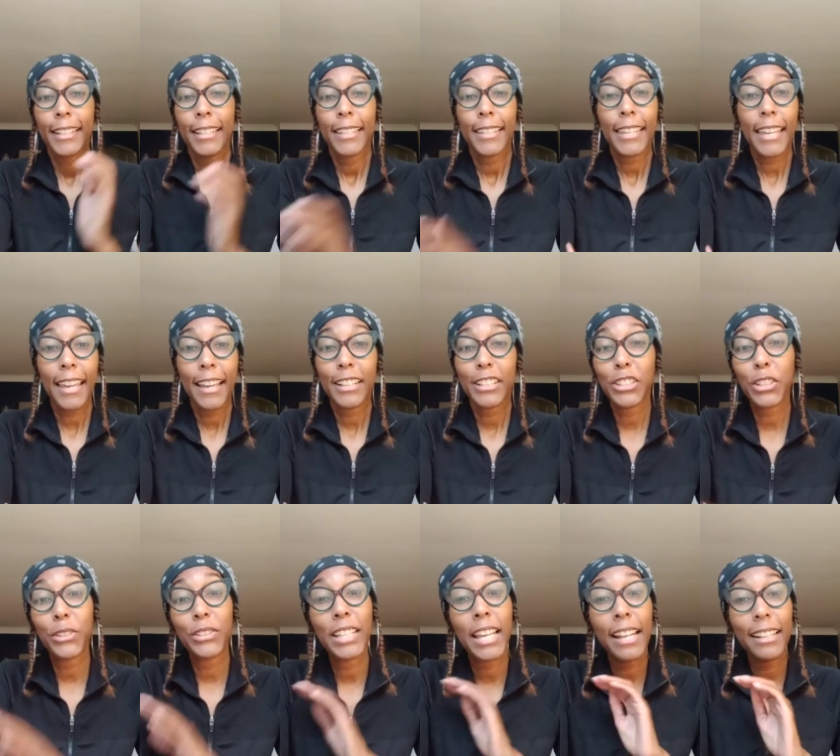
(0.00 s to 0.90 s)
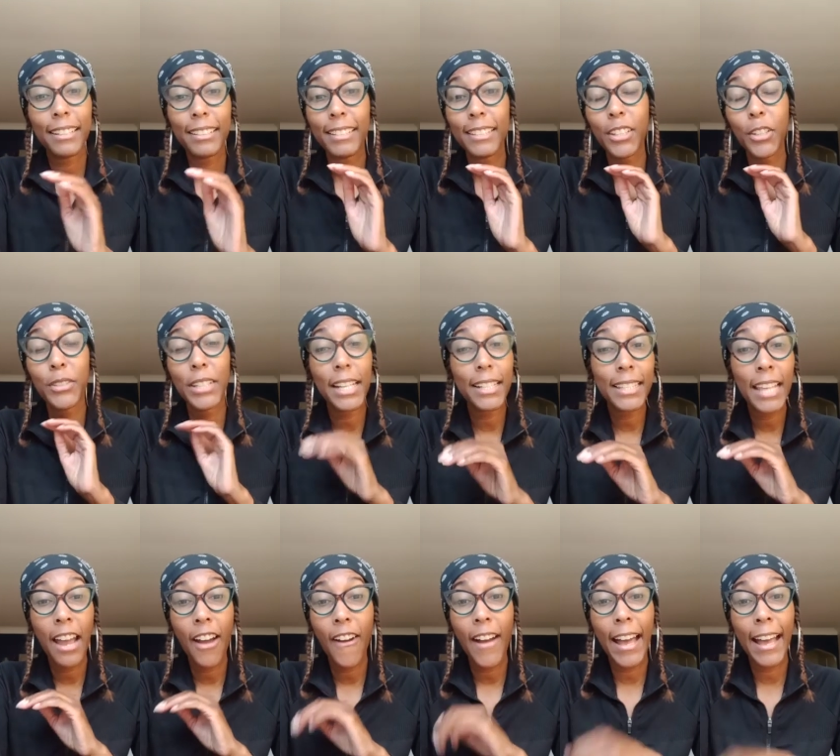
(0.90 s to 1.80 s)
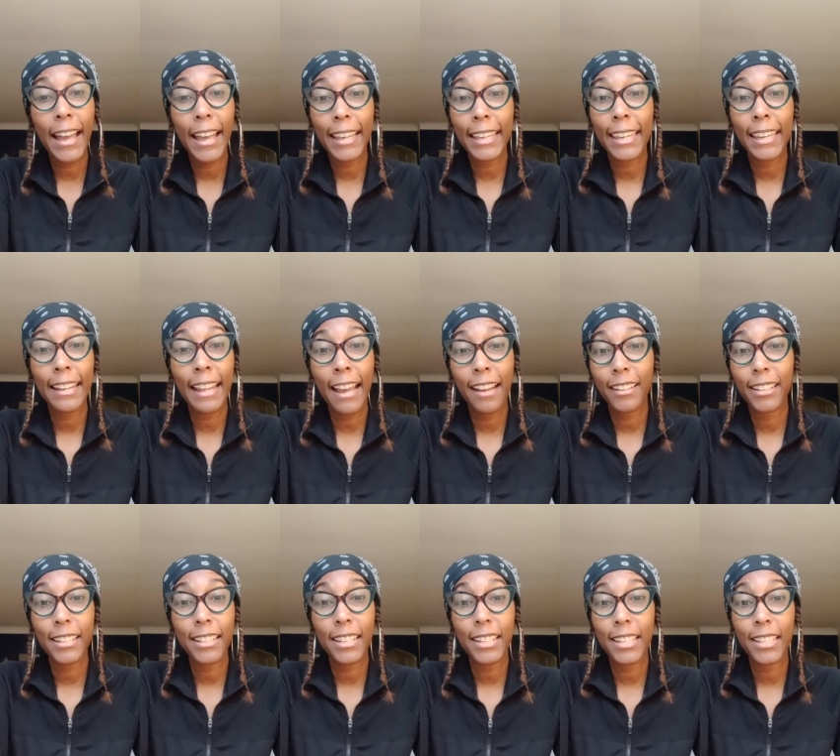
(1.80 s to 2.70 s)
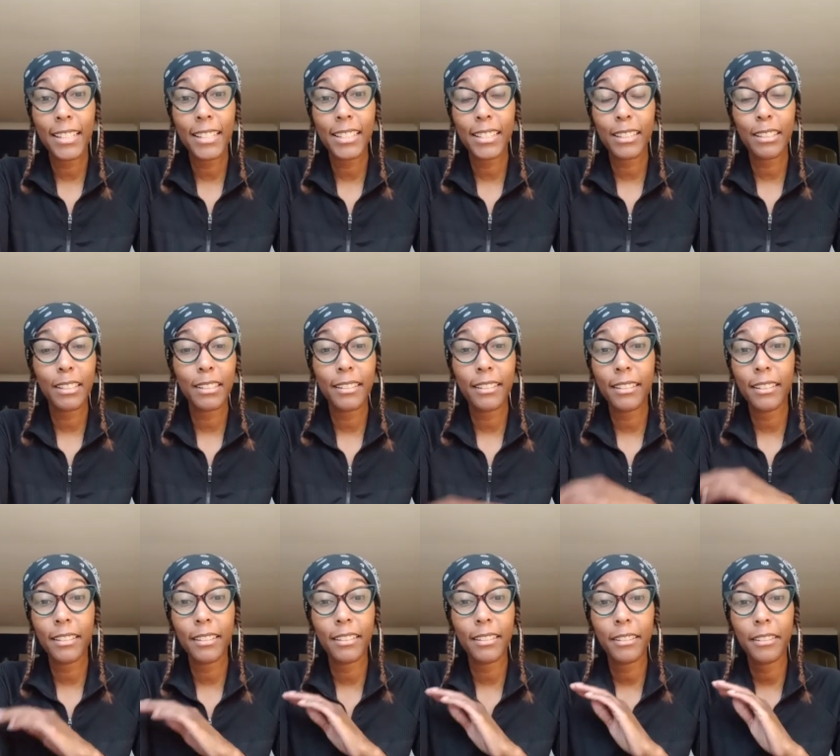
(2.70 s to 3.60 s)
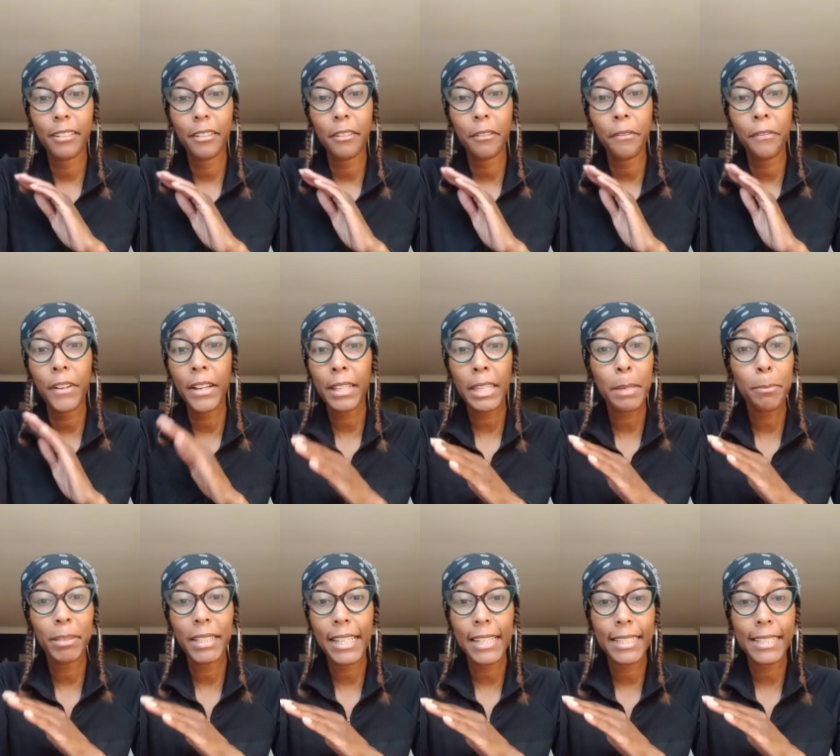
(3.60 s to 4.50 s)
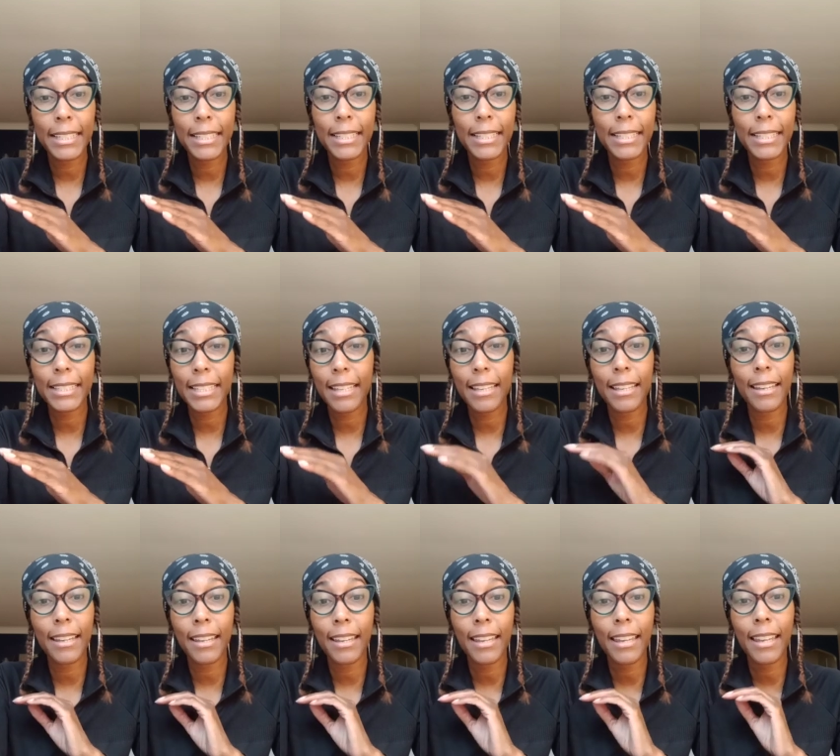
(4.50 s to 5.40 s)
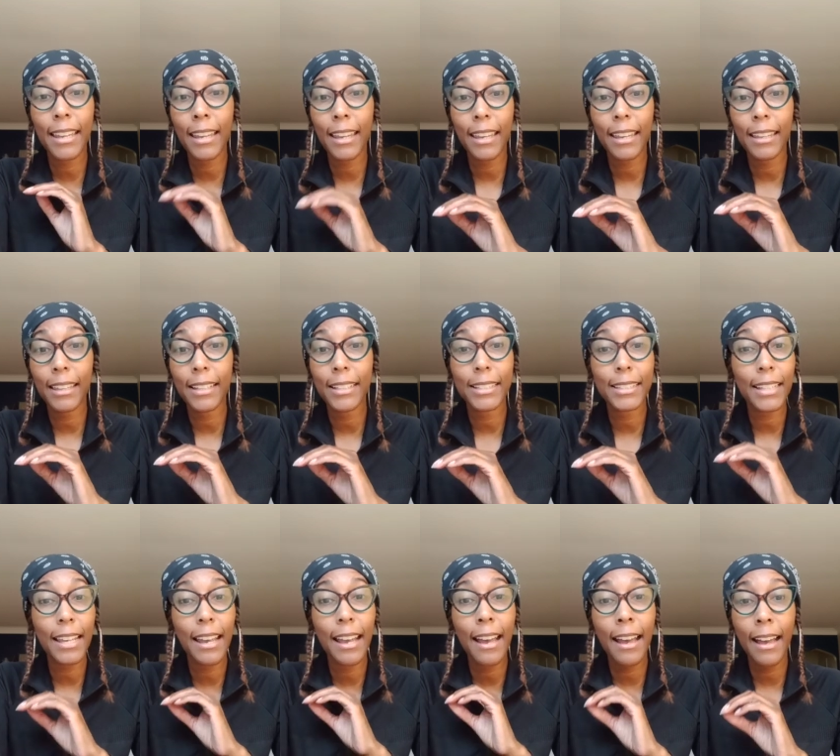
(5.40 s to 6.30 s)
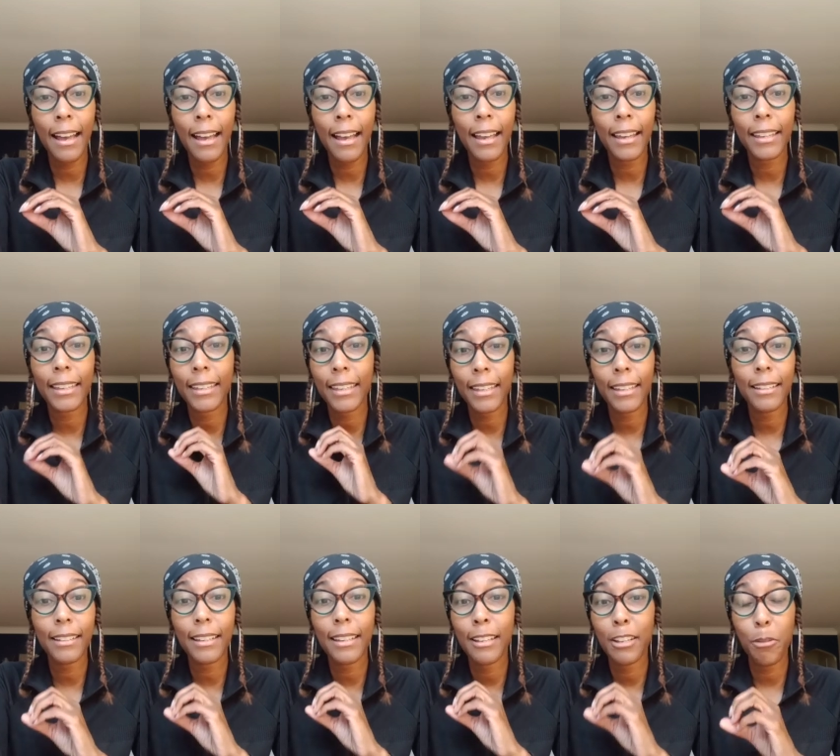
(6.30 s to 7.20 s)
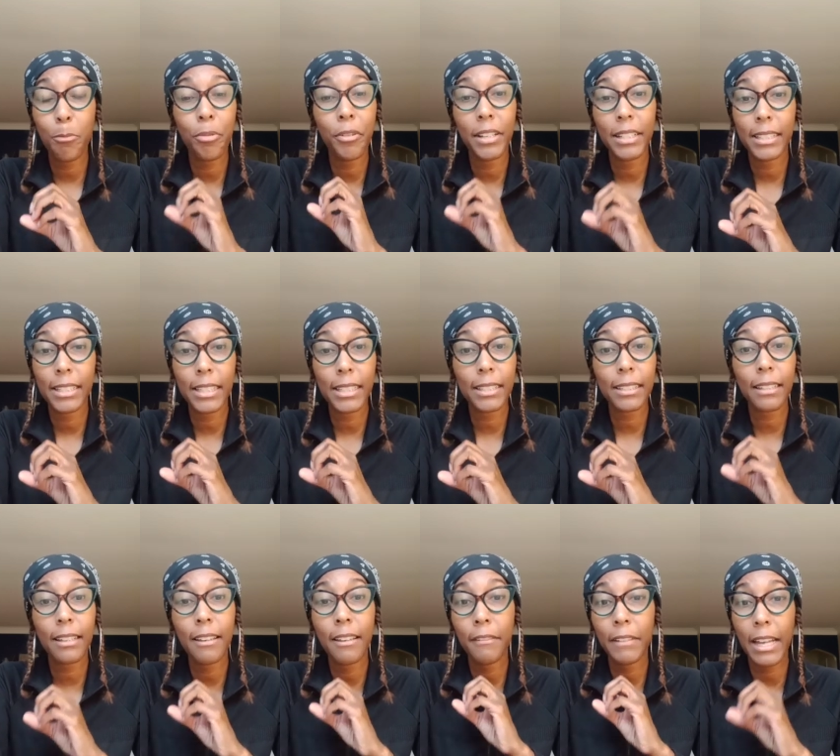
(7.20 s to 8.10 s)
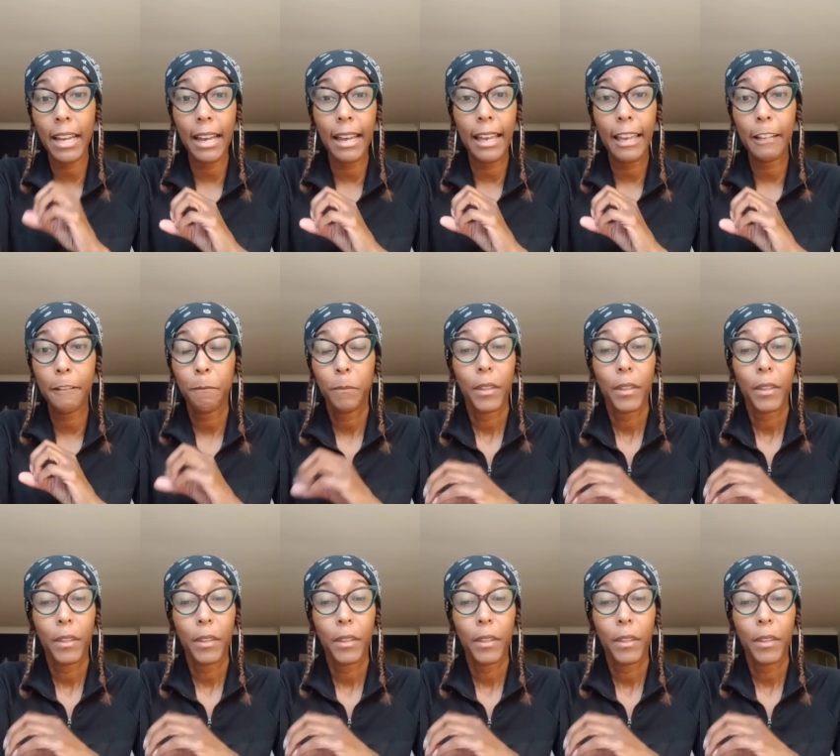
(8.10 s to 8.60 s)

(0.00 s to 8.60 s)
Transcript: yeah, so that so that's how I get out of these funky places is I get in the presence of God.